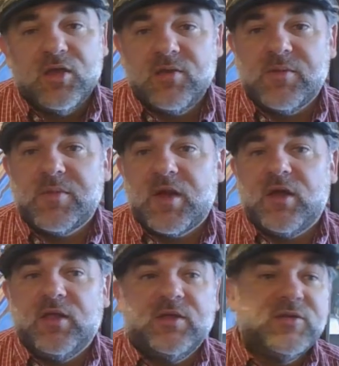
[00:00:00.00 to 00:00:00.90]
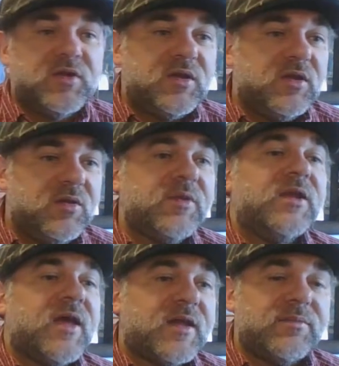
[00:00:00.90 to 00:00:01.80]
Human
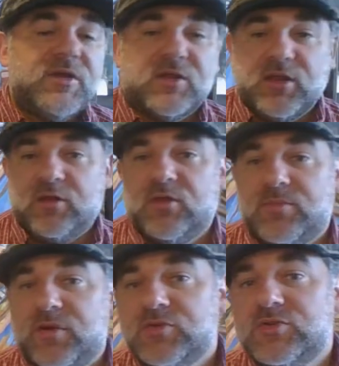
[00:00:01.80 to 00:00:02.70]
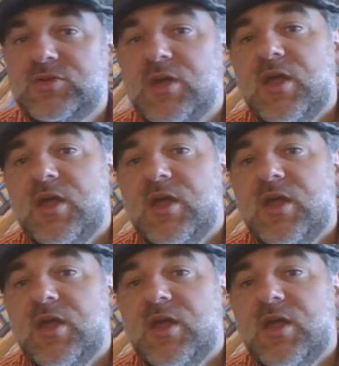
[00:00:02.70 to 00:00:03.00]
Anatomy, A Clinical Approach.